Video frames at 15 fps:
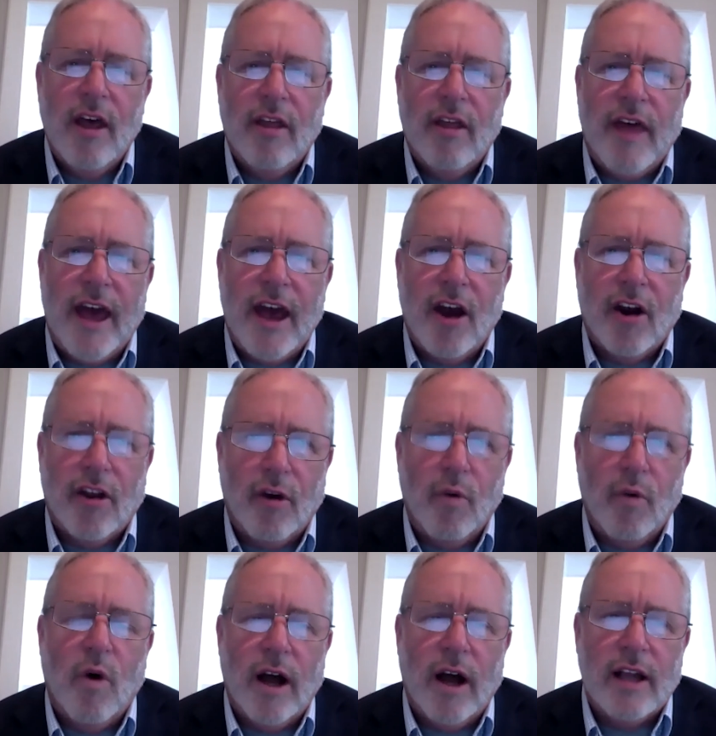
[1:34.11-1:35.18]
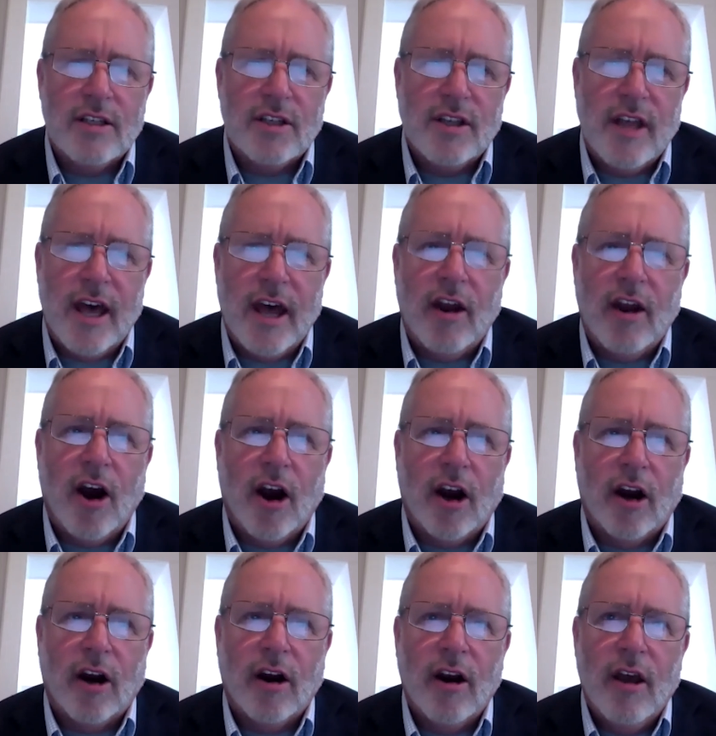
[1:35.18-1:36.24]
They are the ones that
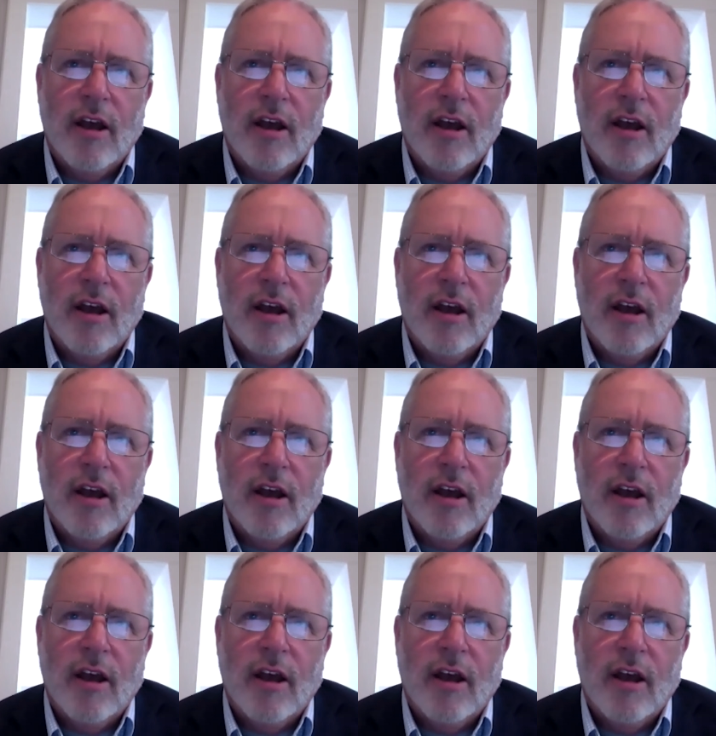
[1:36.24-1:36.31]
are